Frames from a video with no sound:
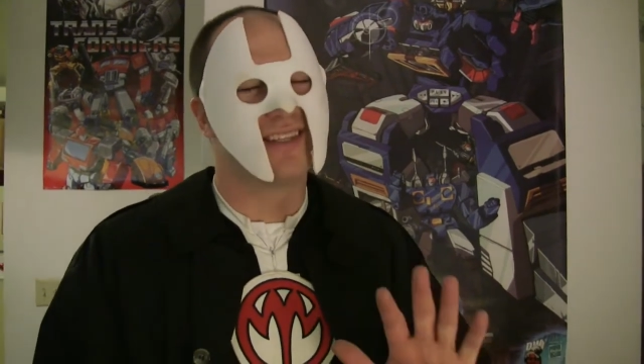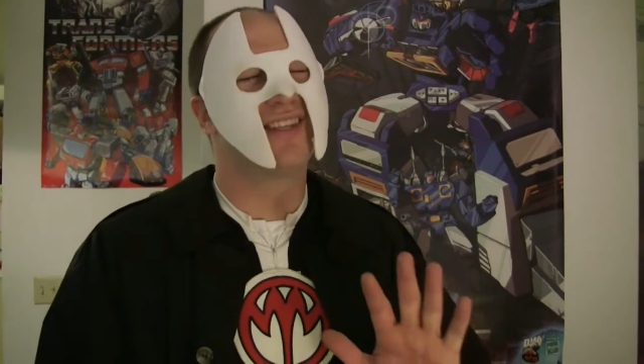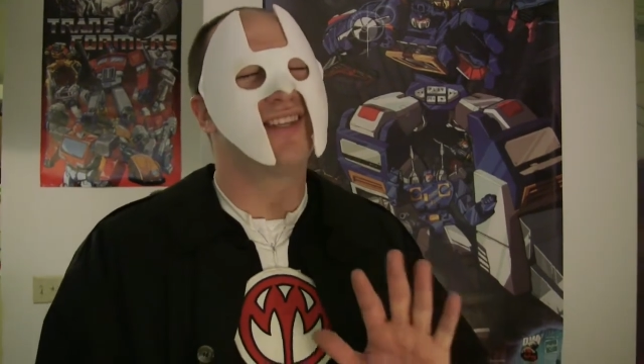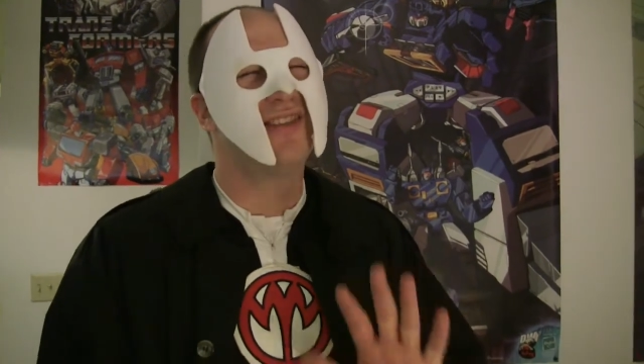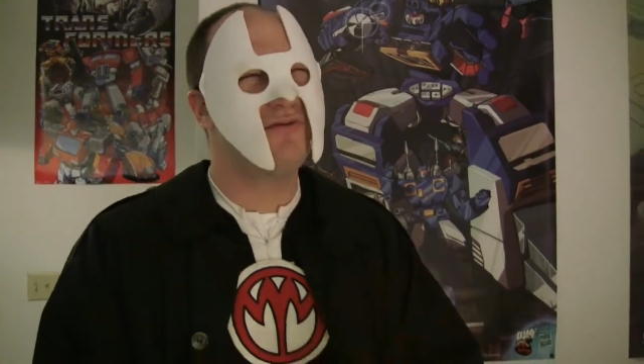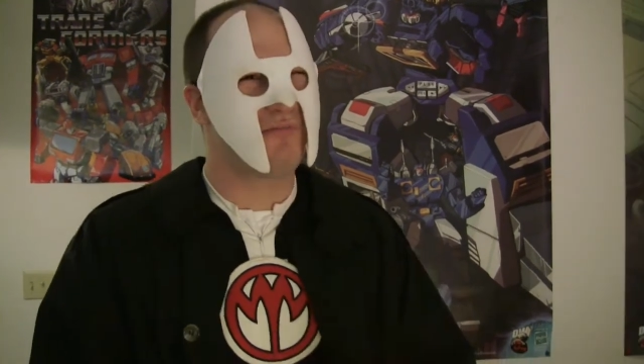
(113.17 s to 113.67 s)

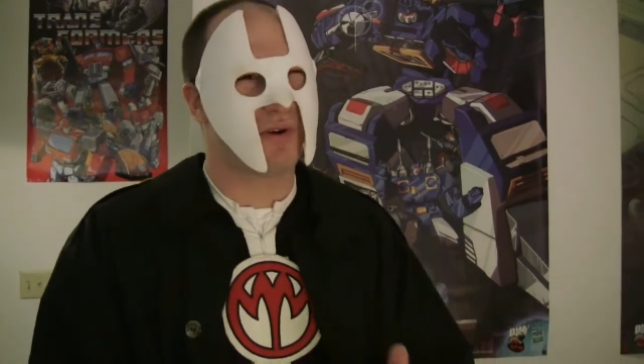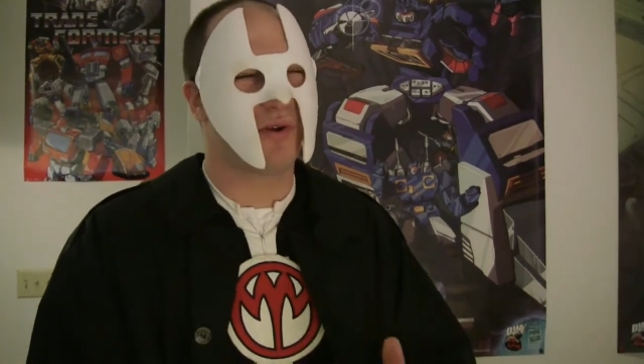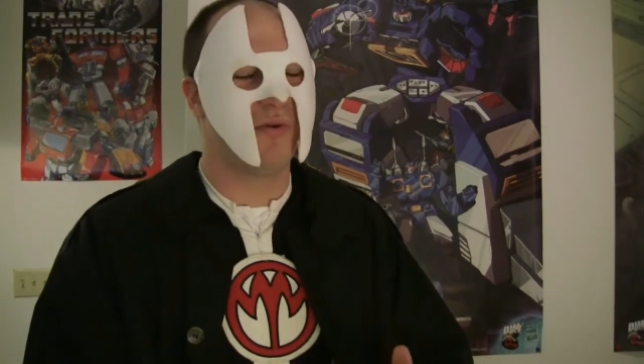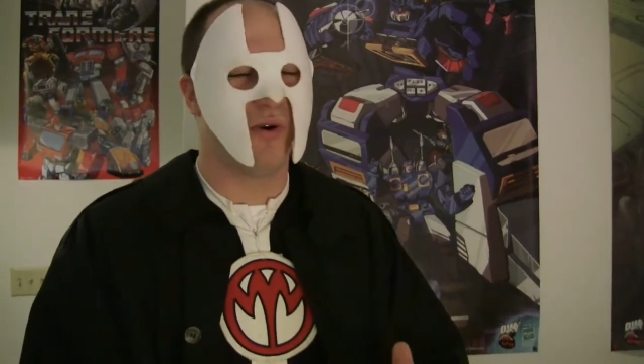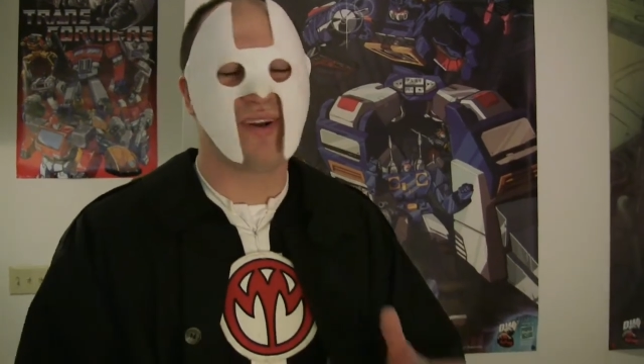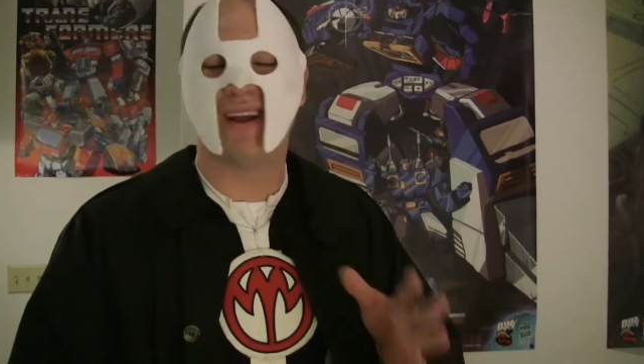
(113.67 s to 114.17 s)
super
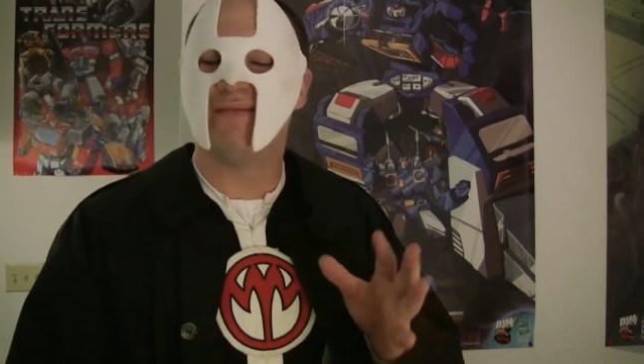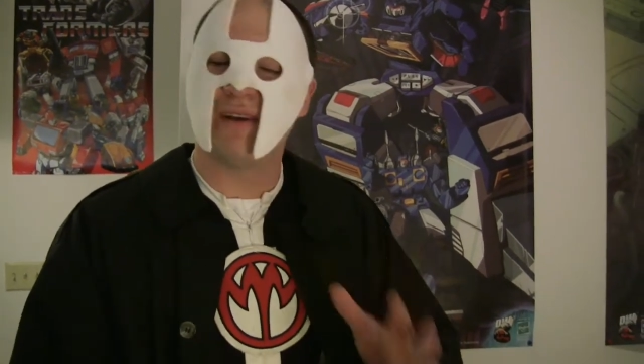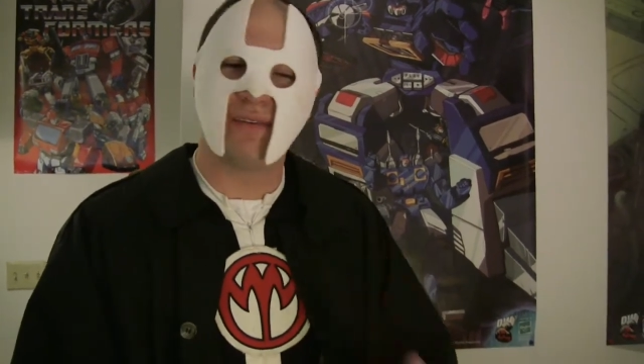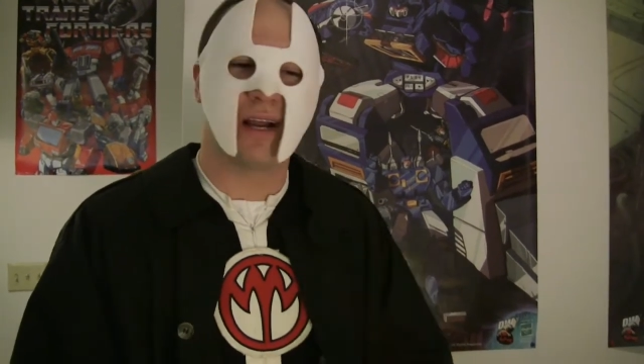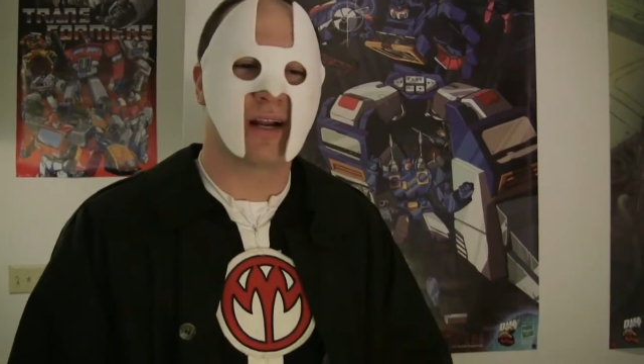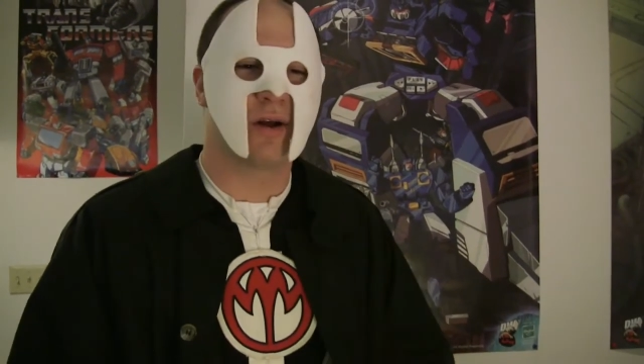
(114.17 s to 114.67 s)
cool, and I've never
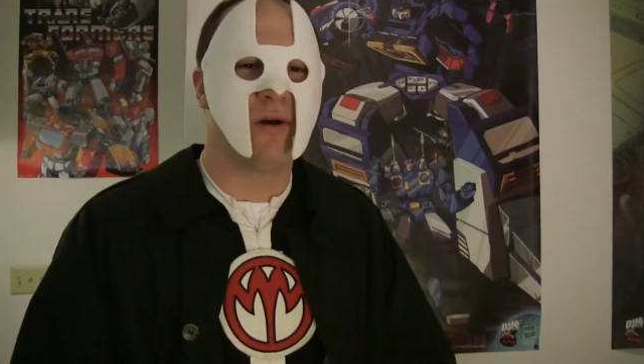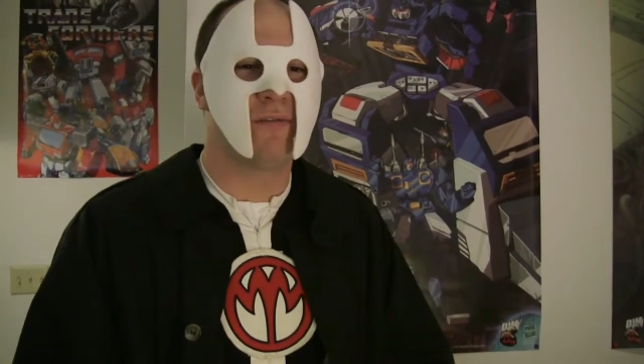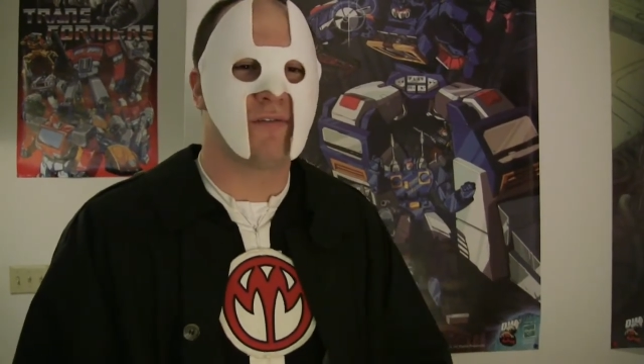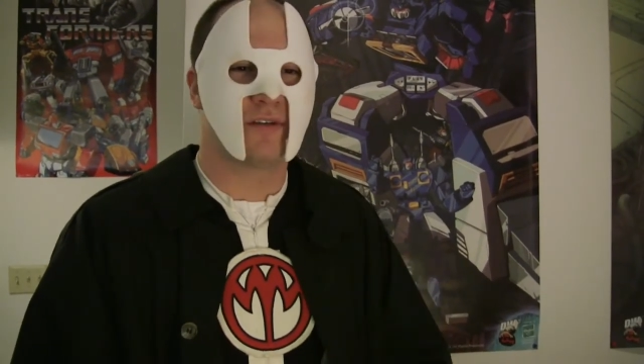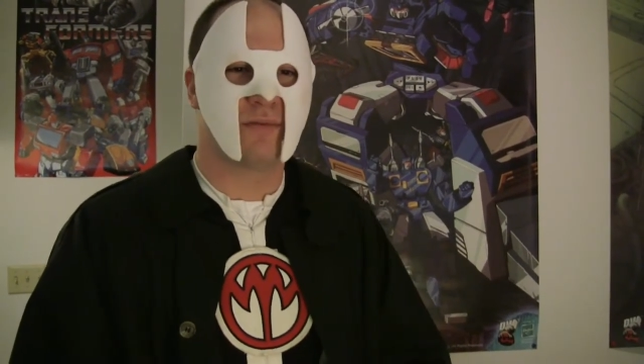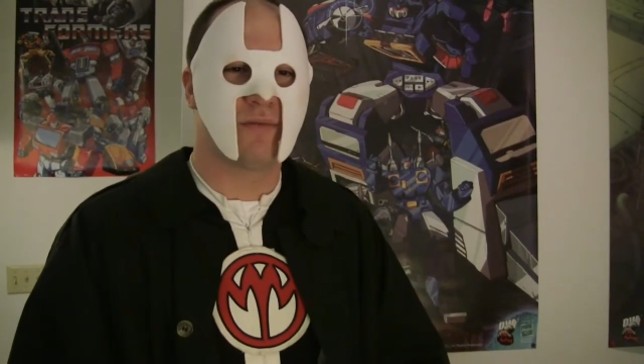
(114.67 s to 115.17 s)
had a
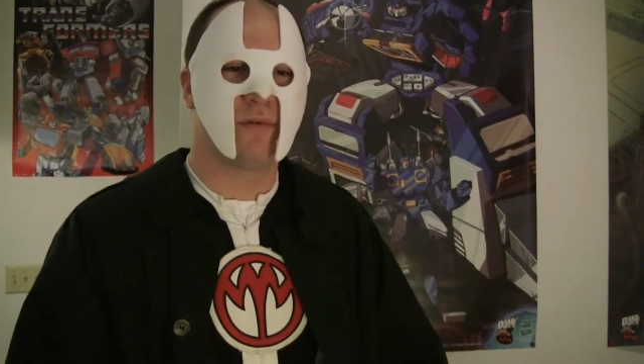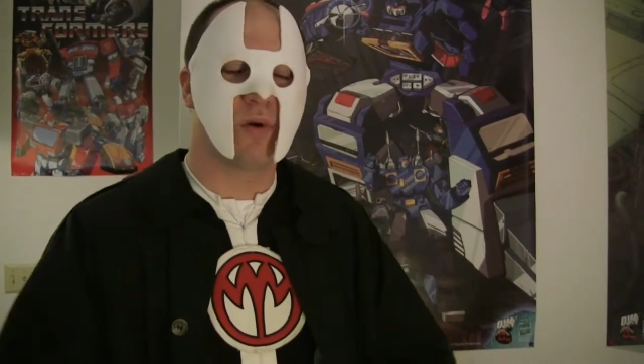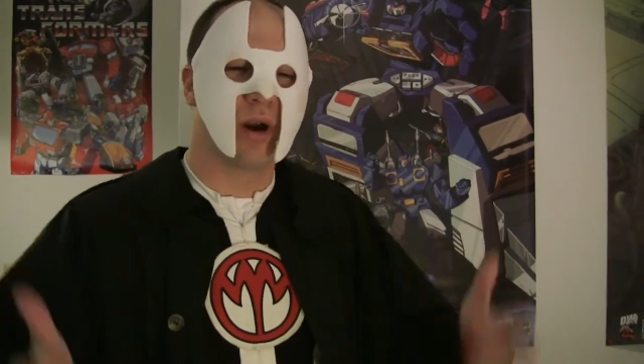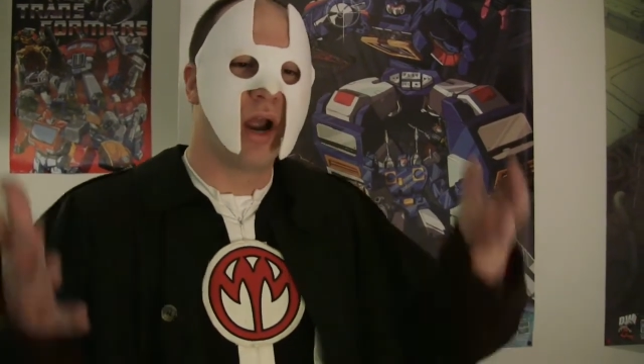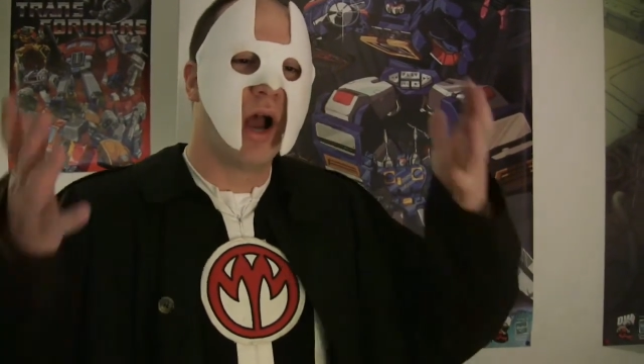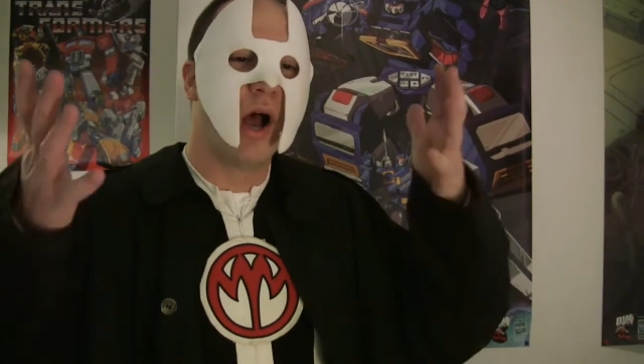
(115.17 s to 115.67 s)
goldfish before.